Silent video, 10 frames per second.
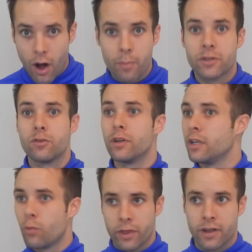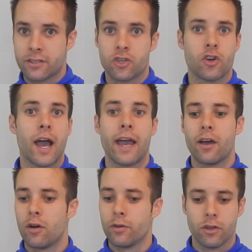opportunity, whether that's a
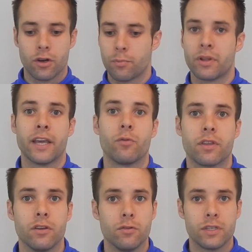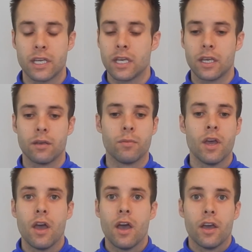tryout, you're playing with a new team,
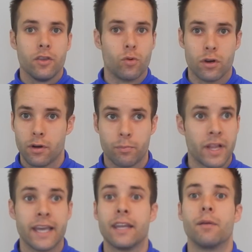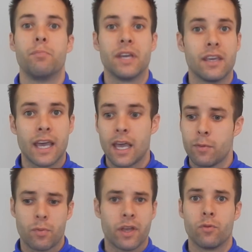you were playing in a big
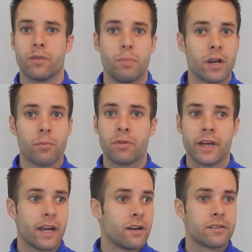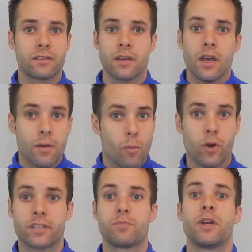game, you're playing with bigger players,
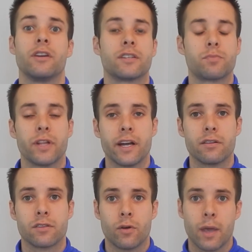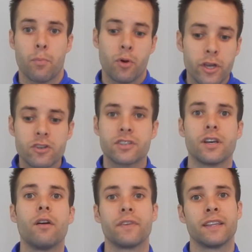more experienced players. Okay, put
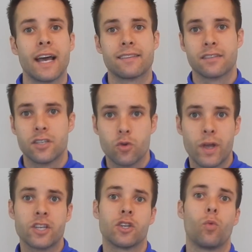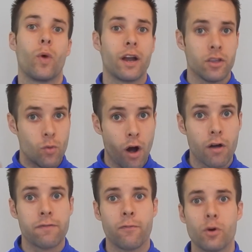yourself in that situation where you
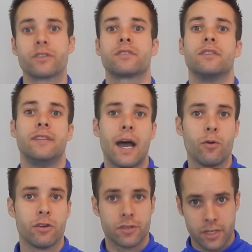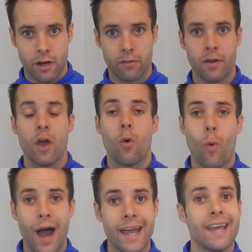are forced to doubt yourself.
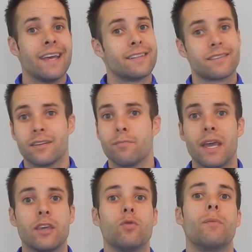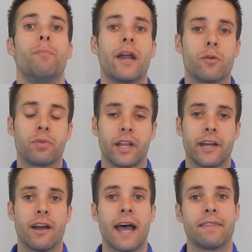Why? It's gonna make you a better
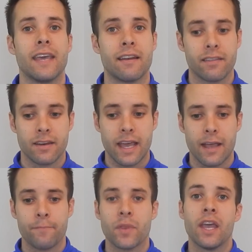player at the end of the day.